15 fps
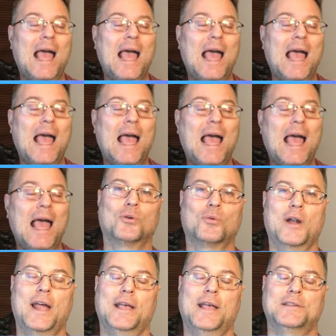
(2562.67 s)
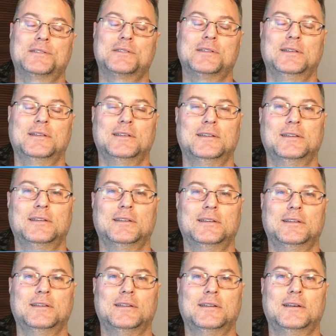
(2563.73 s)
Why let the devil steal your
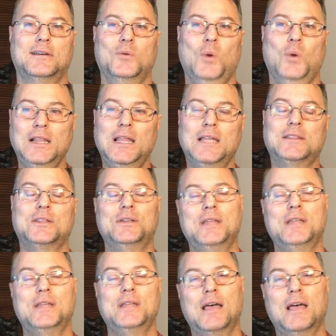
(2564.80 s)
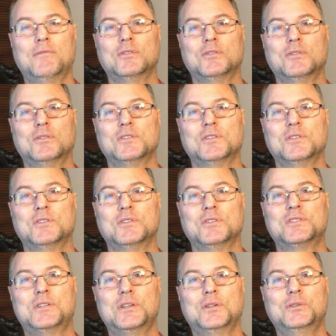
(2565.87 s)
joy? You see, the Lord, He
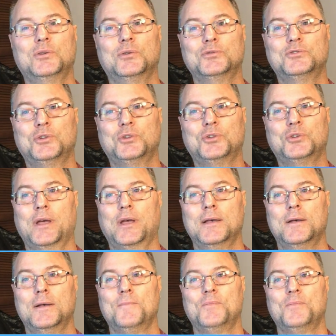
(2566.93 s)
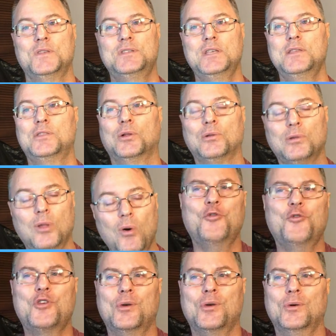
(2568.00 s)
is our joy. He's our refuge.
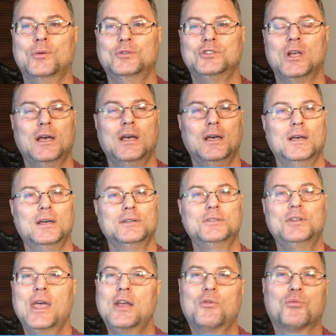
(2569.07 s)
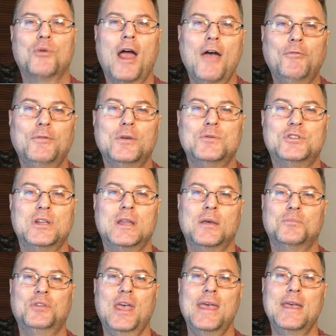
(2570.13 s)
Take refuge in Him. Take
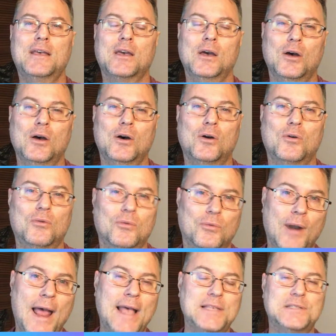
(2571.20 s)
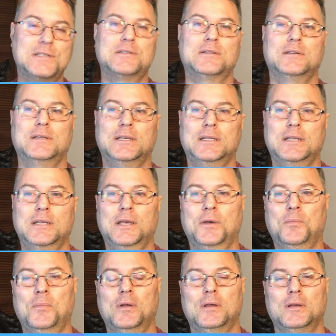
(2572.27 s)
rest in Him. Paul's
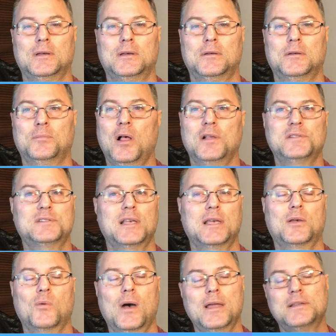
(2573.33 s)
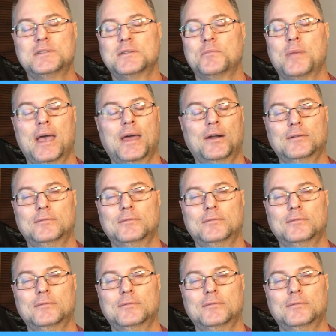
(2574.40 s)
saying, Why does it matter? What does it matter?